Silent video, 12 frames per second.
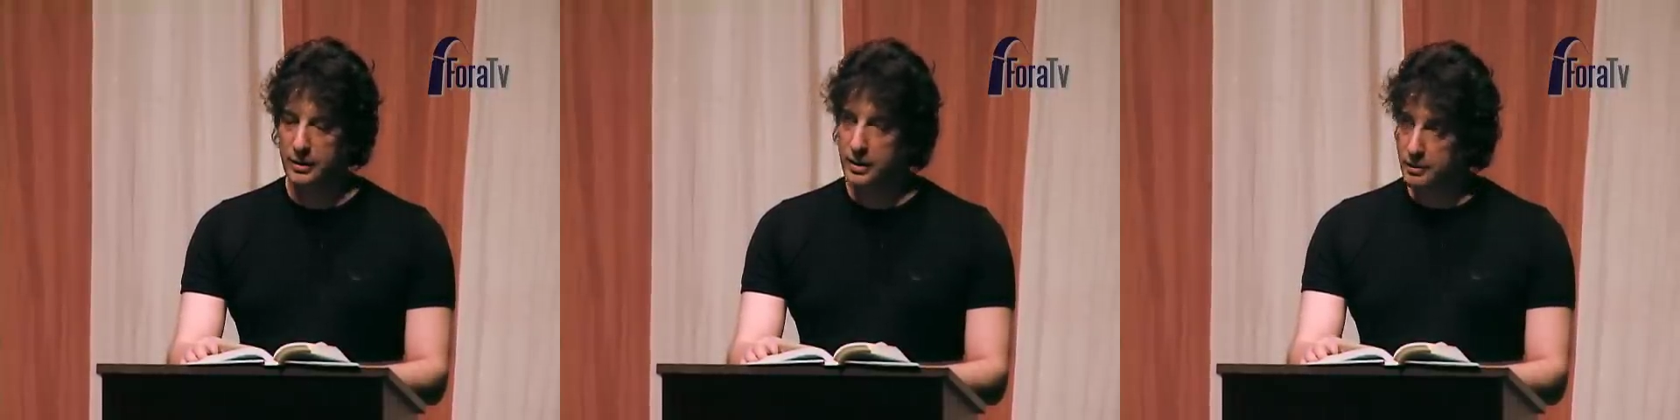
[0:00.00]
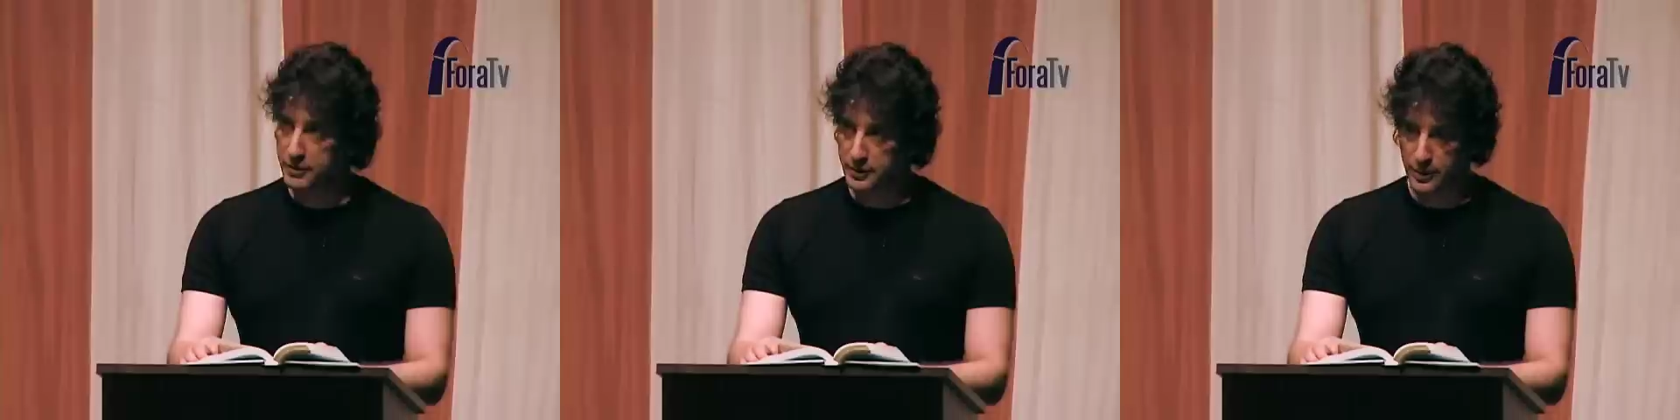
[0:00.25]

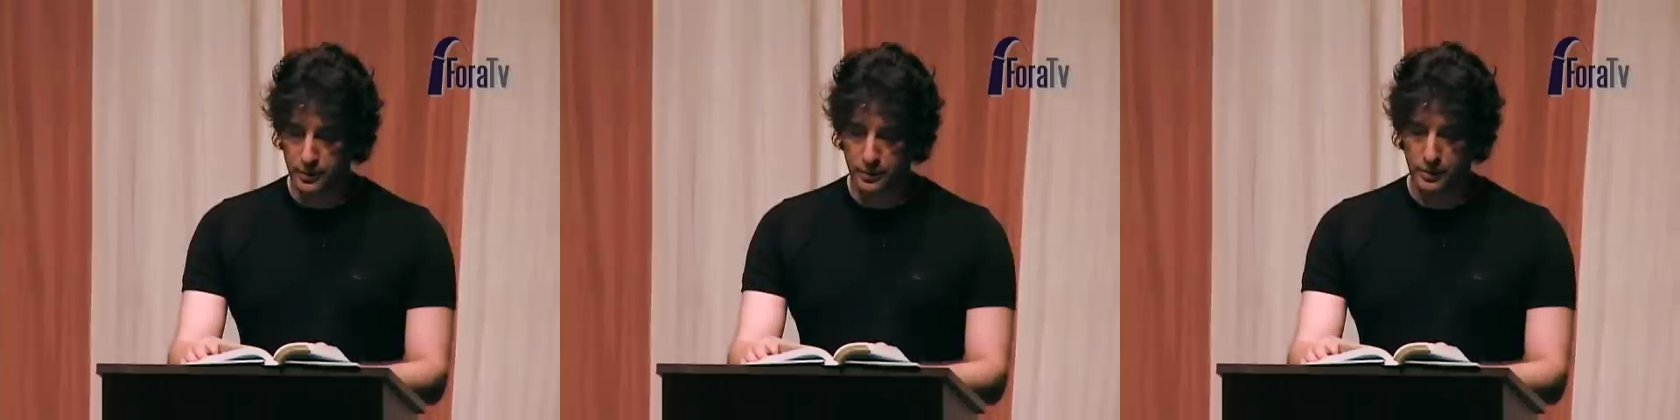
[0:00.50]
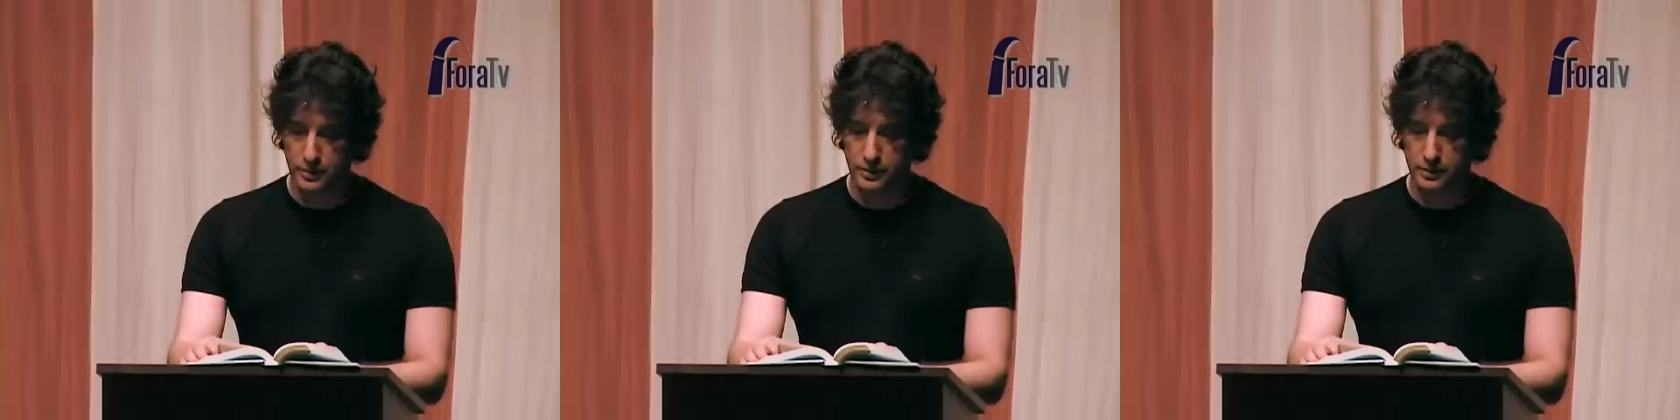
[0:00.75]
Go through.
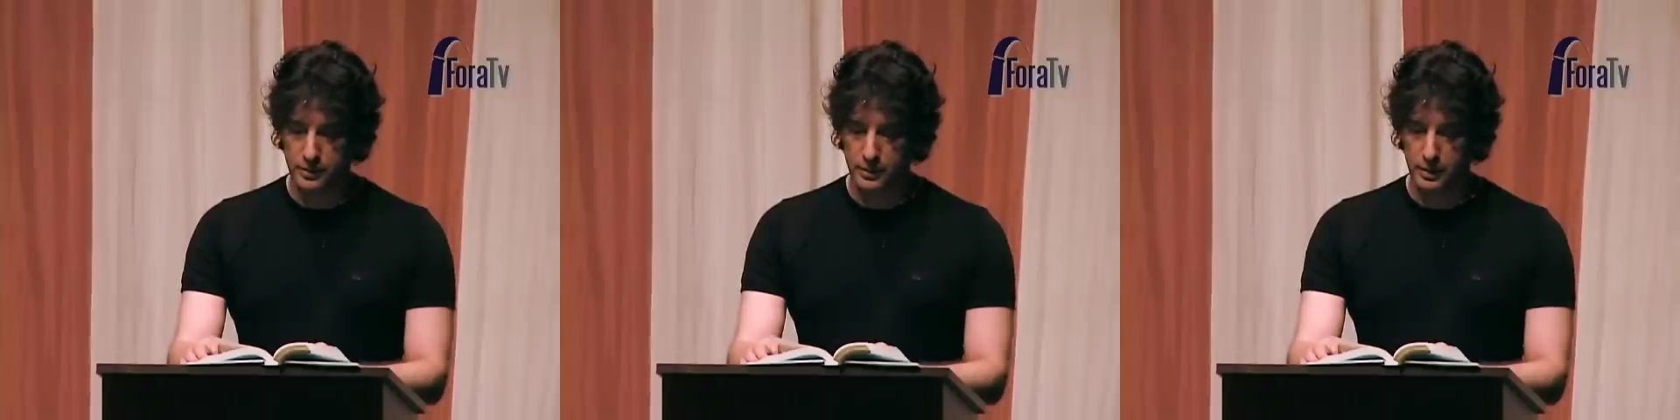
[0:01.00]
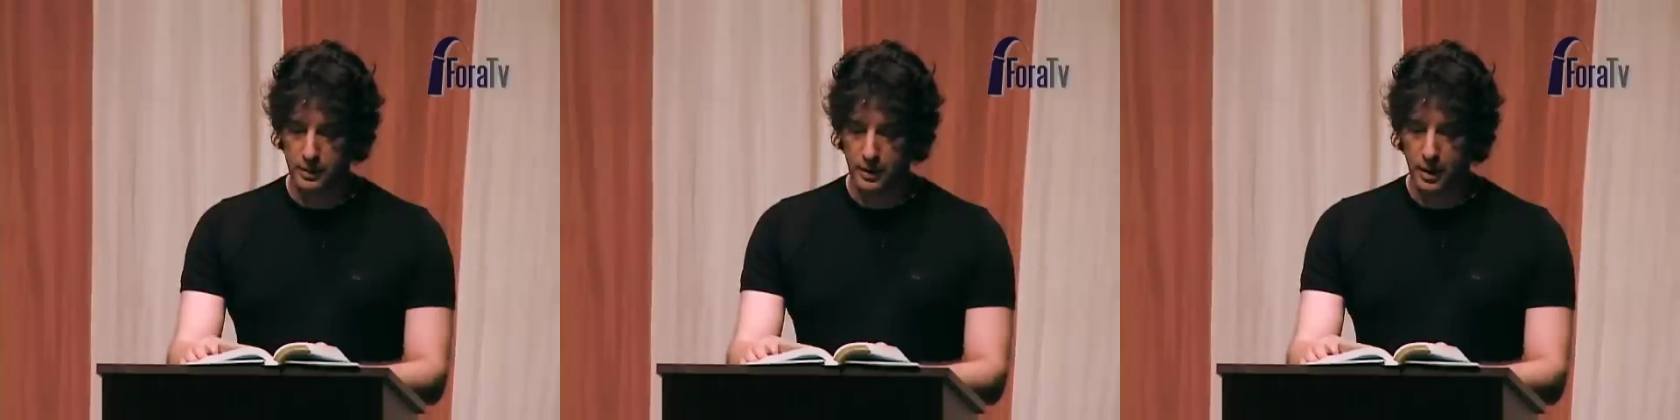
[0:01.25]

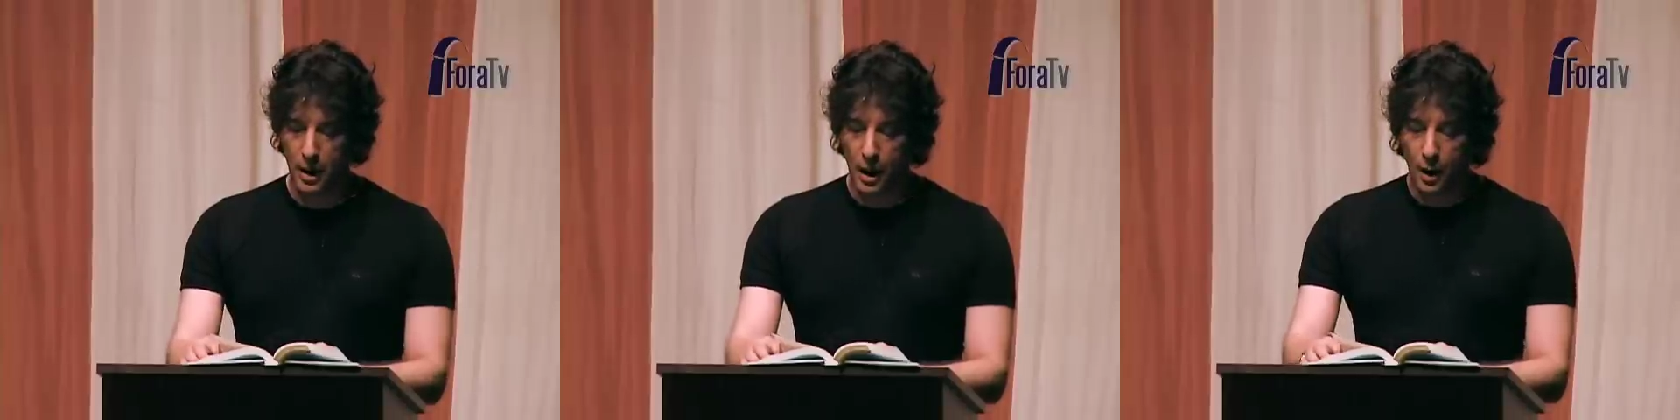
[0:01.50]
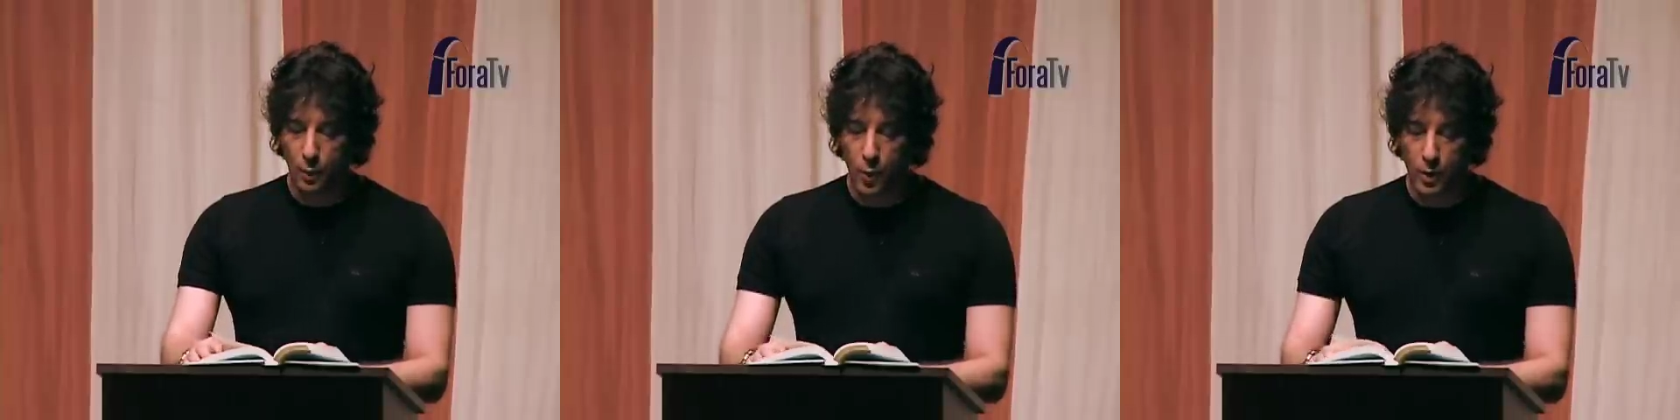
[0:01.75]

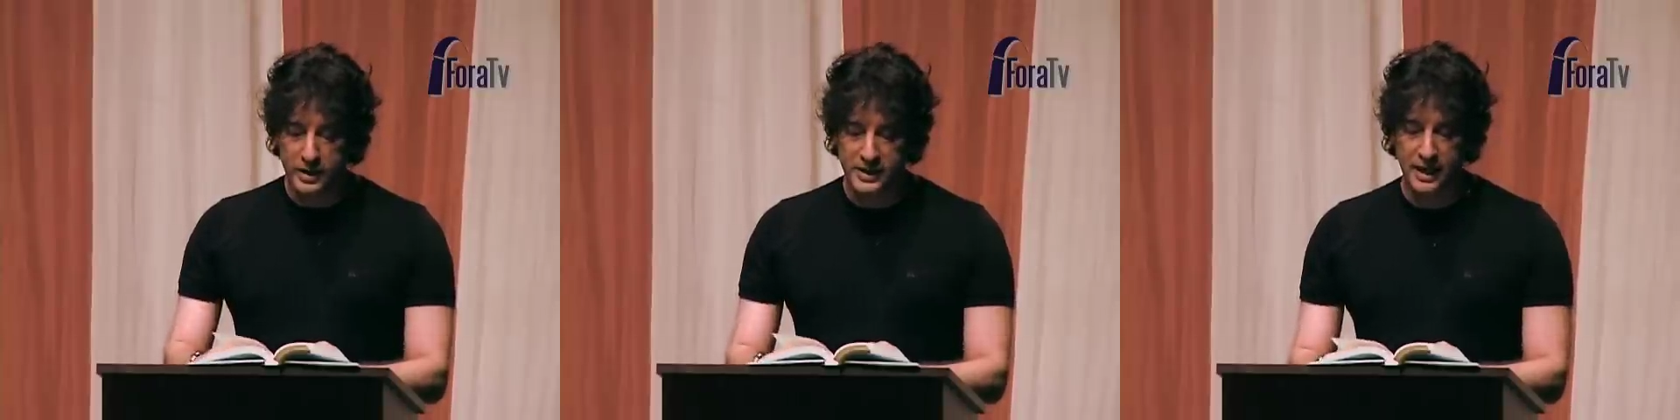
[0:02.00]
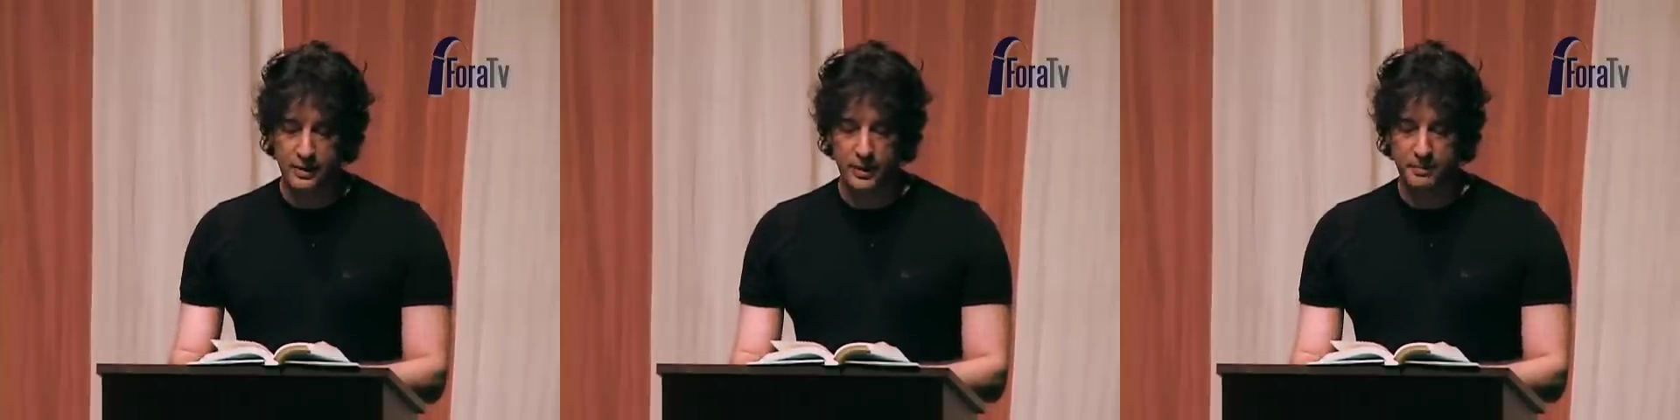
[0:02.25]
Walk
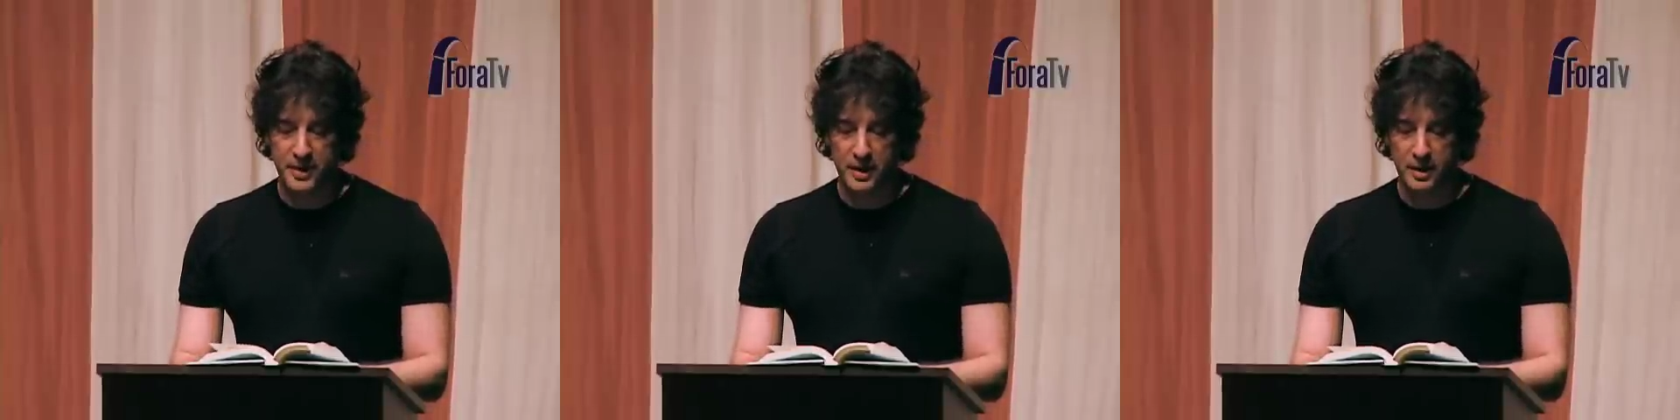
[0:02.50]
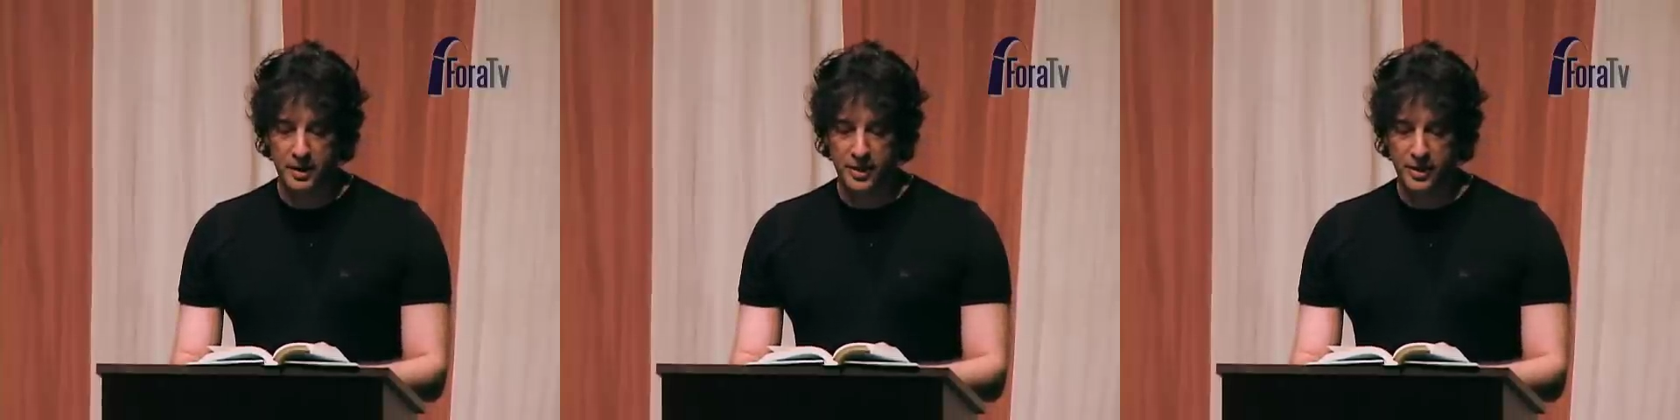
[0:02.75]
down the
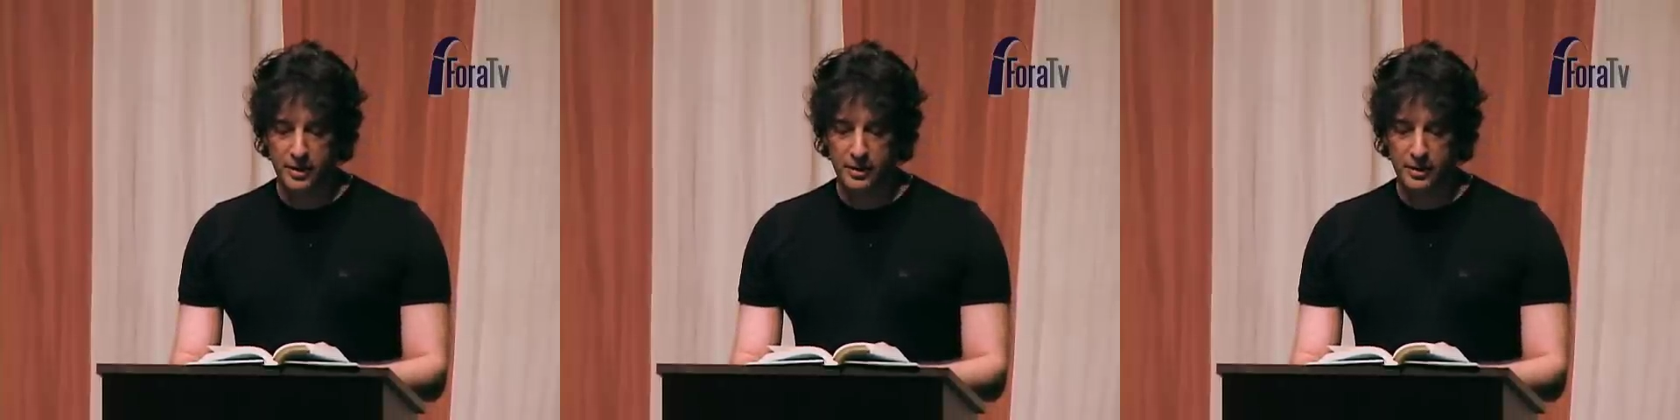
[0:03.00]
path.